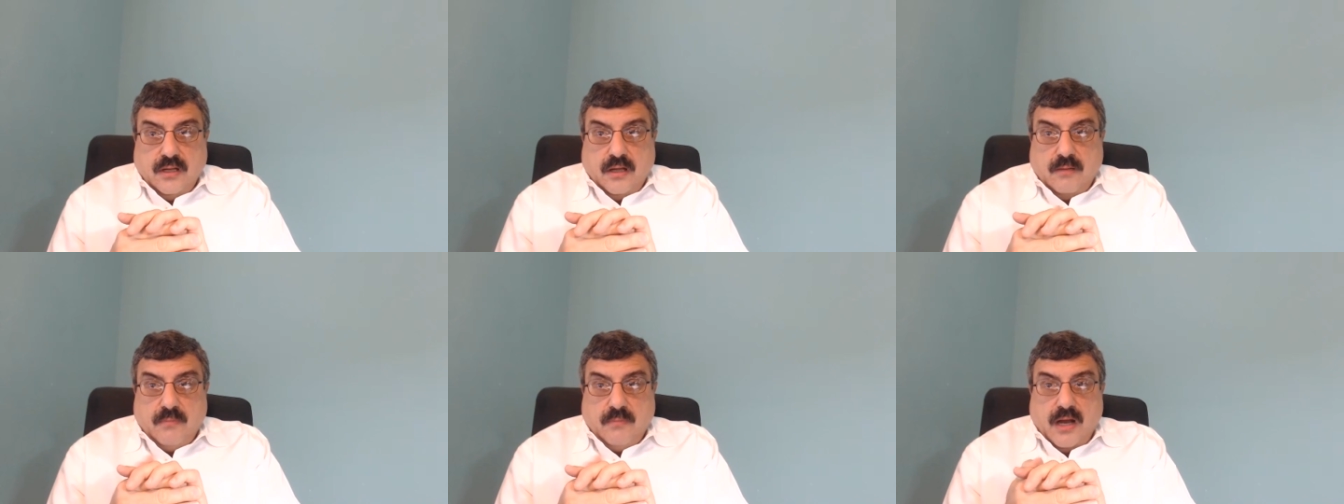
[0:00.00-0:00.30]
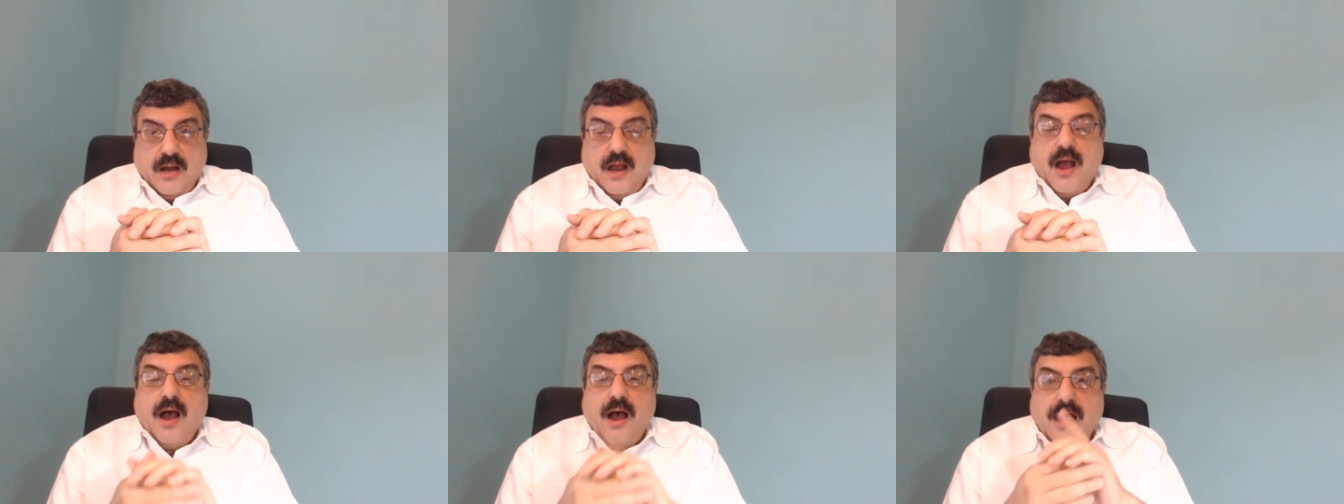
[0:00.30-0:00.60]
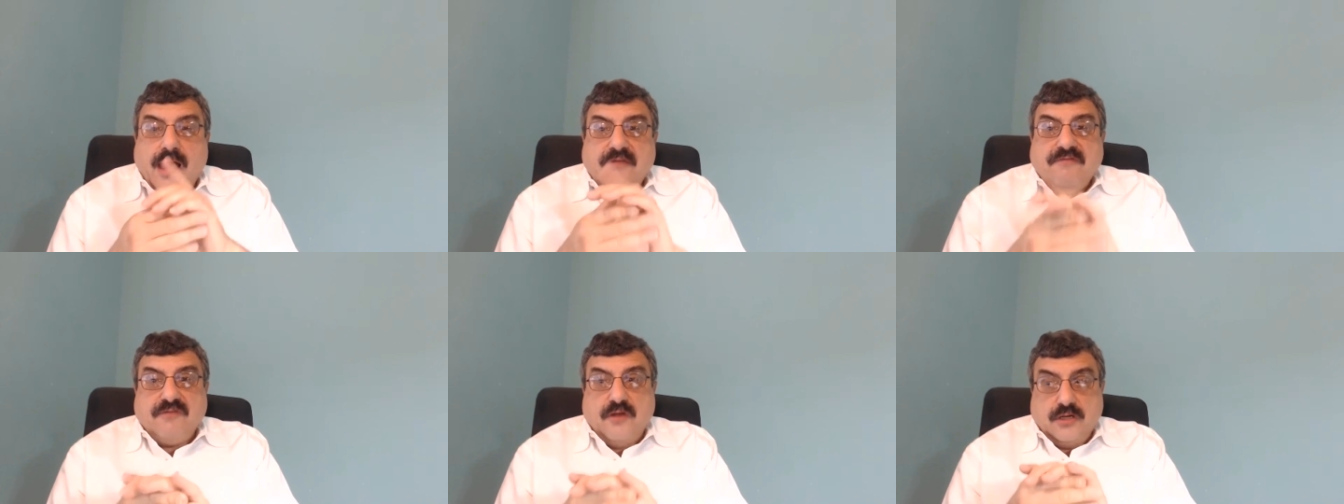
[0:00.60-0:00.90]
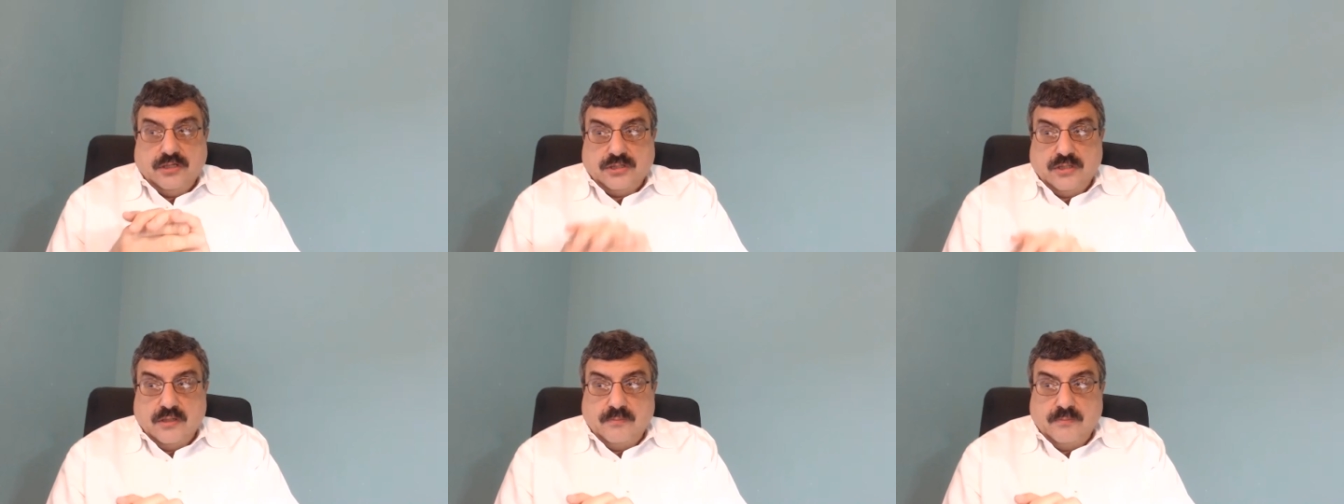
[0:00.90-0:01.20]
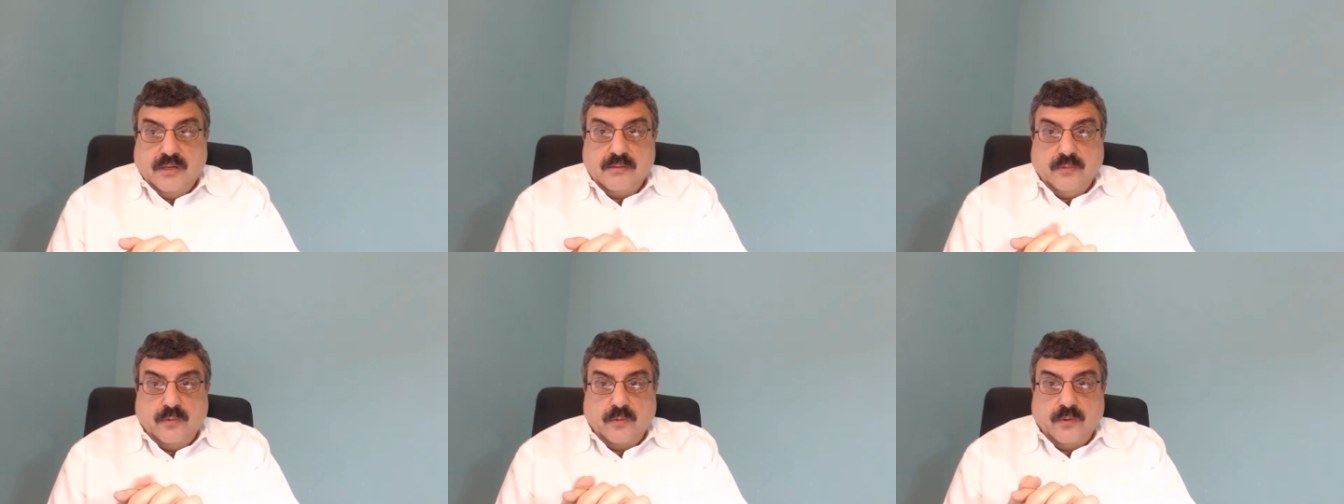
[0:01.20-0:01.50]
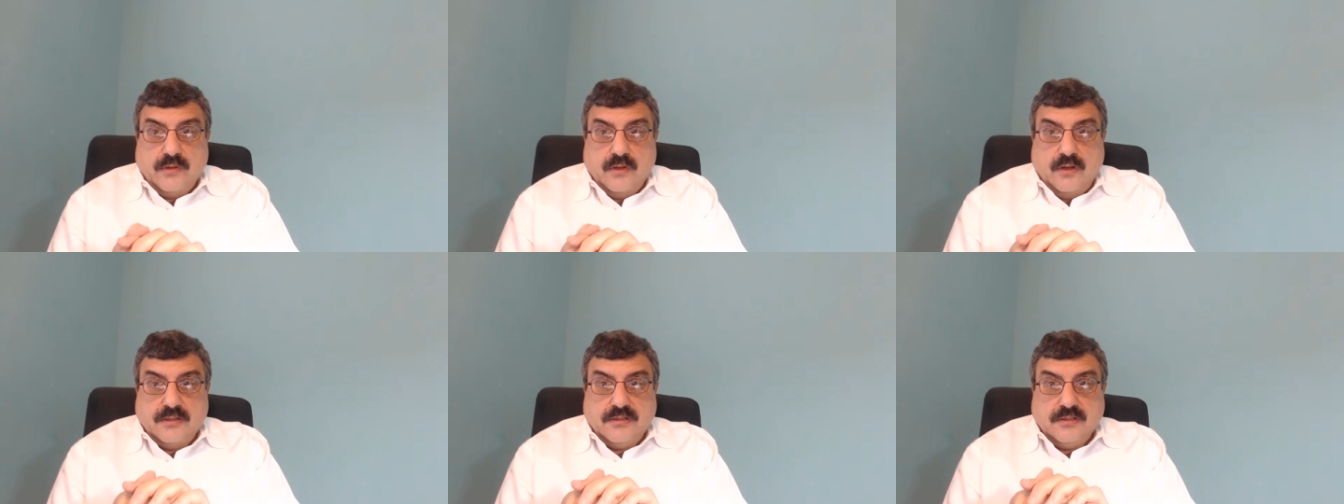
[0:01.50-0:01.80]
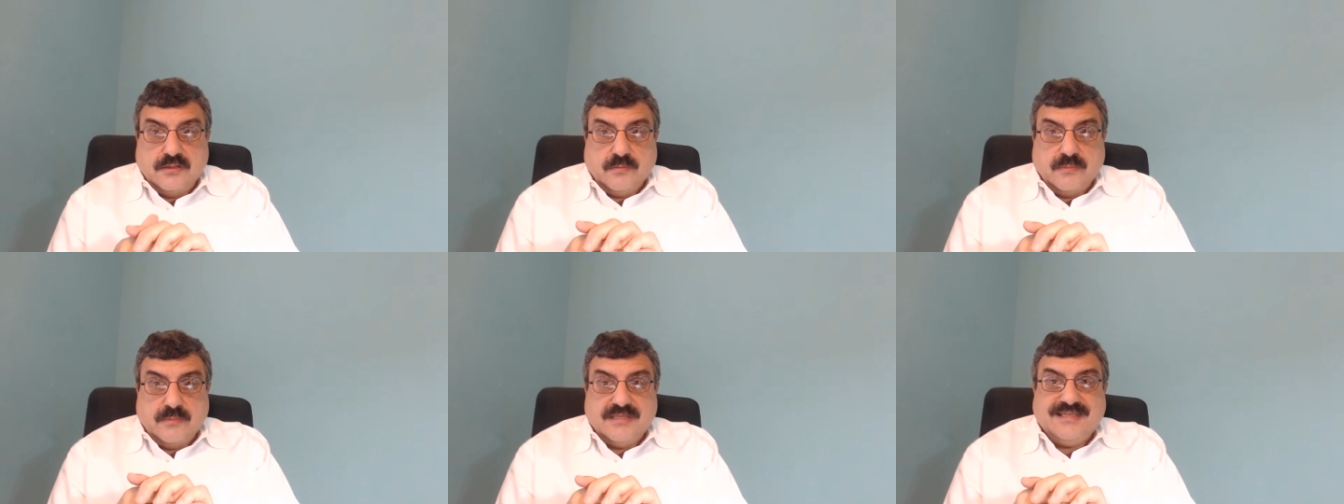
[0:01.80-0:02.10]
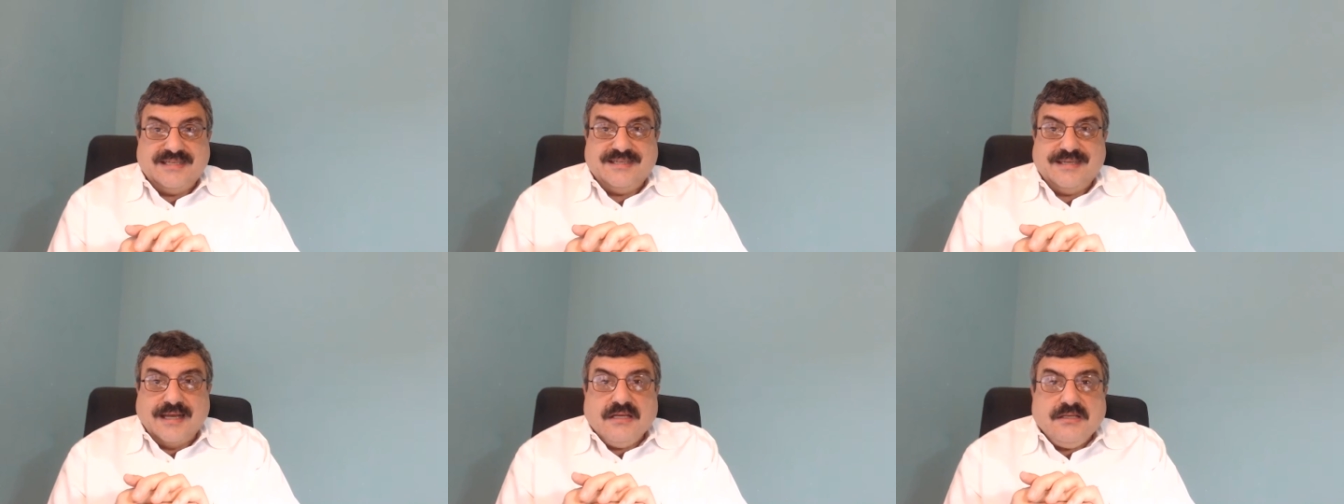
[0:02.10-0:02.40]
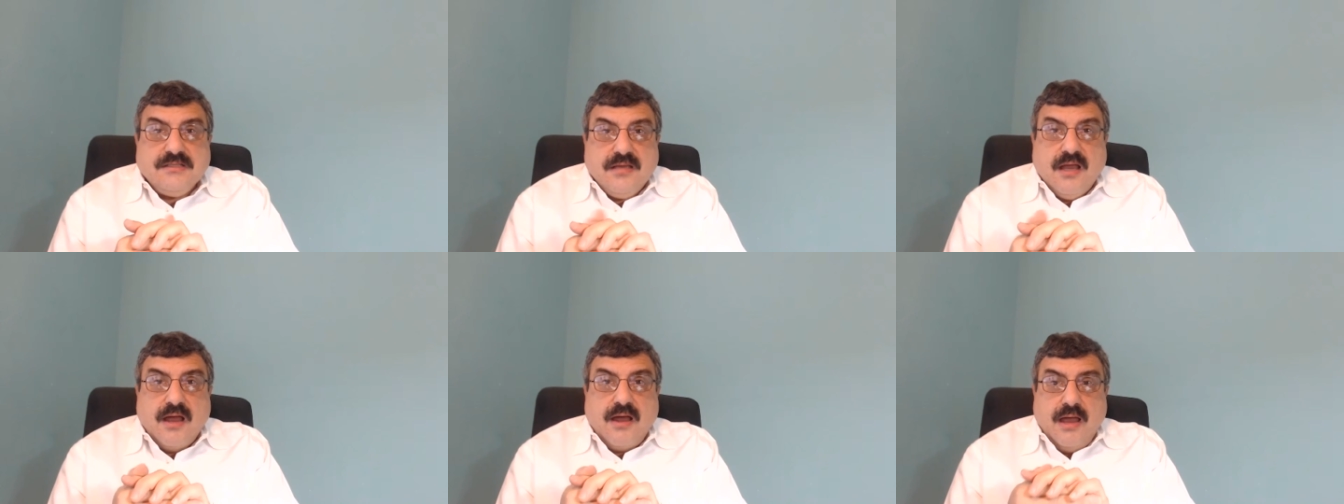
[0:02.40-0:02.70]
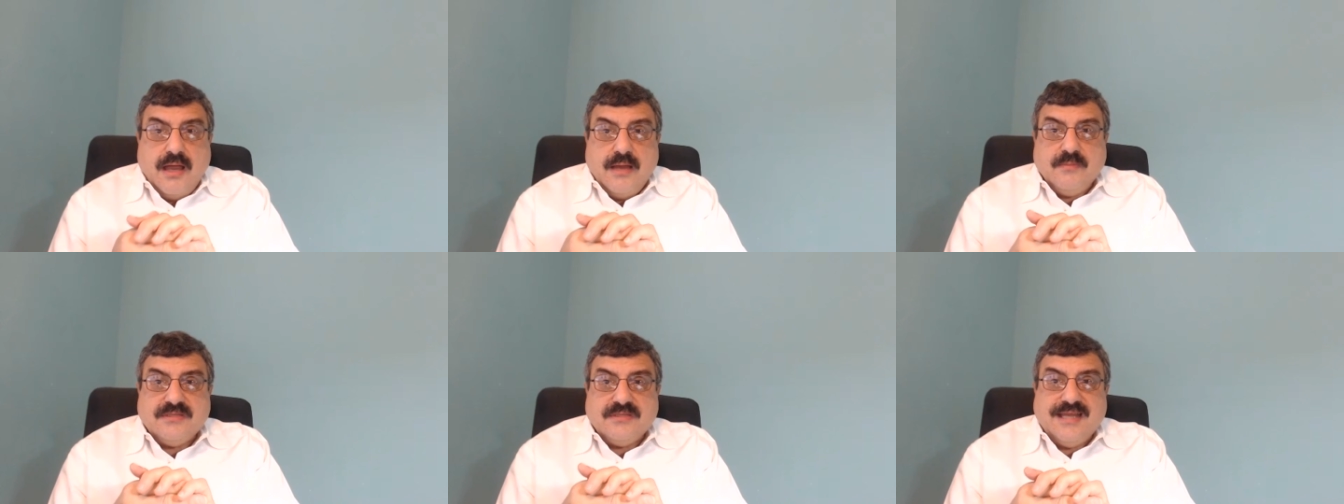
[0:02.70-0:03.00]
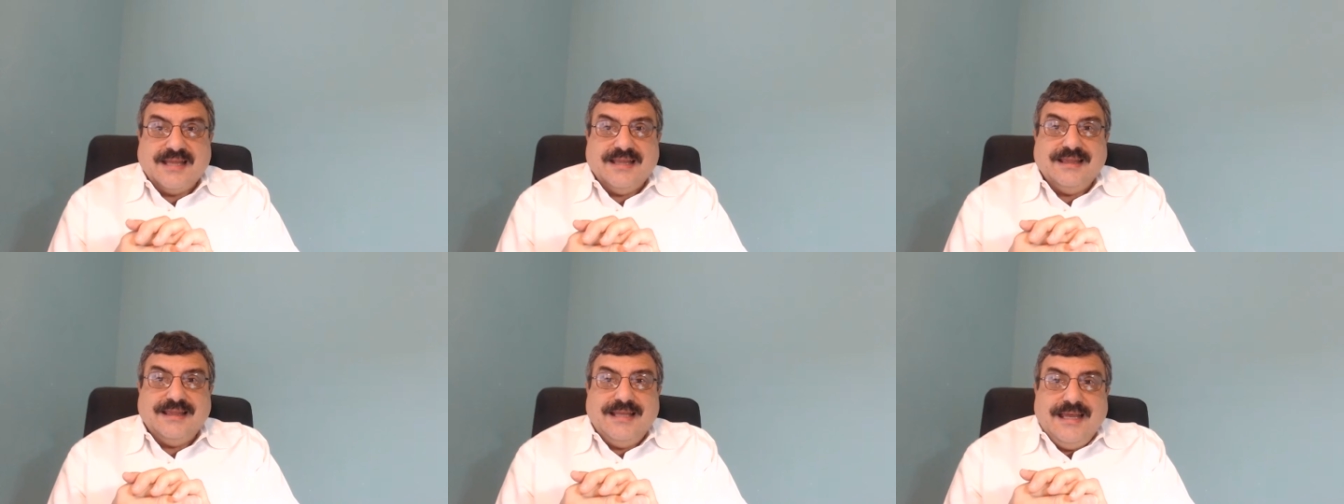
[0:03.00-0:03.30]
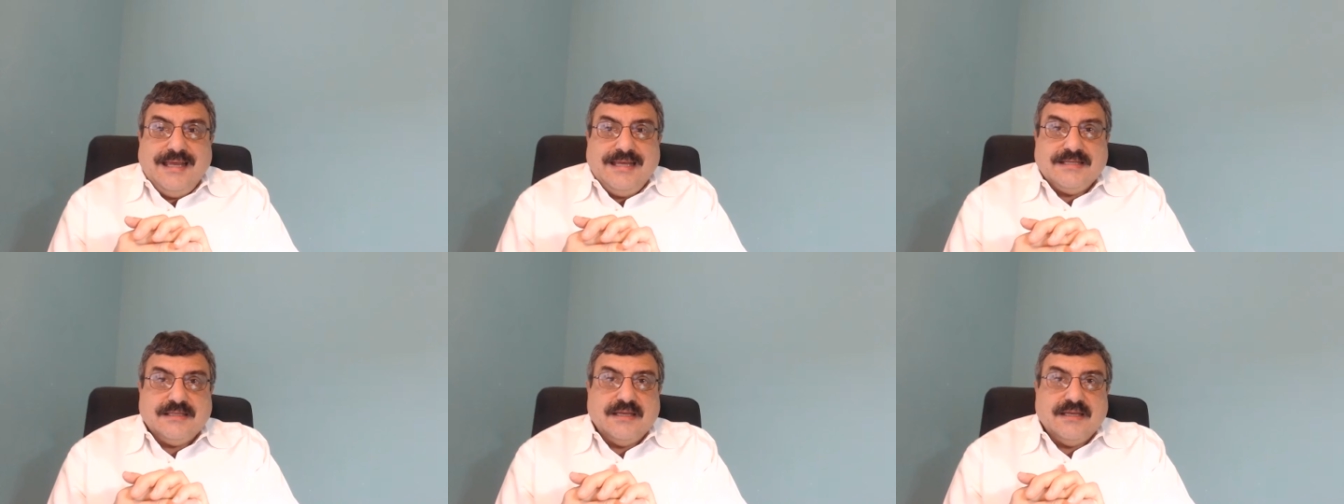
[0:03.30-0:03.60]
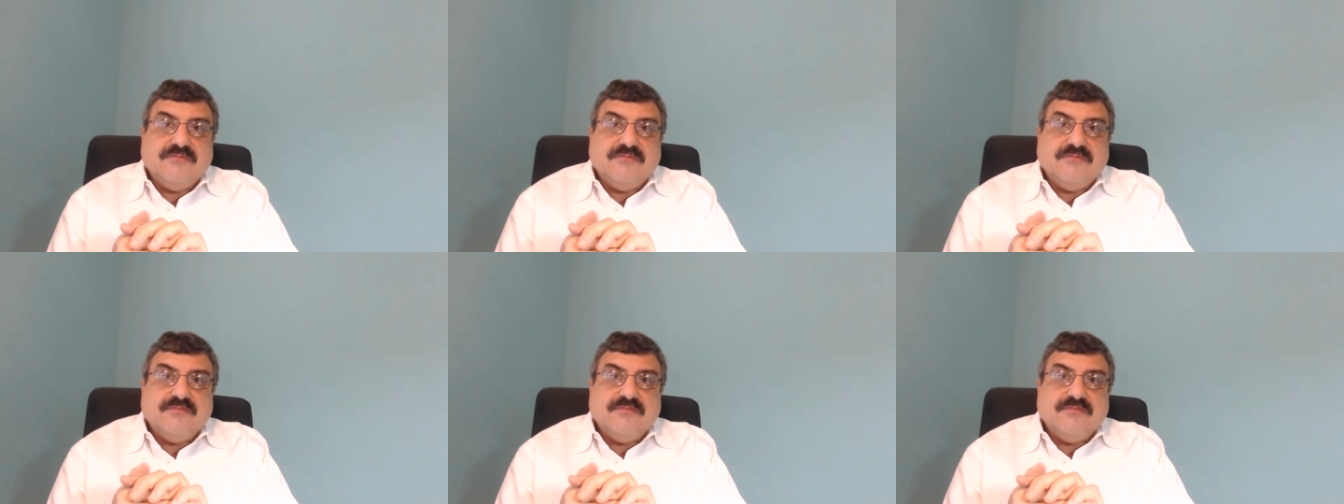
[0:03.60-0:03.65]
among high-functioning people with autism is 6 times at least,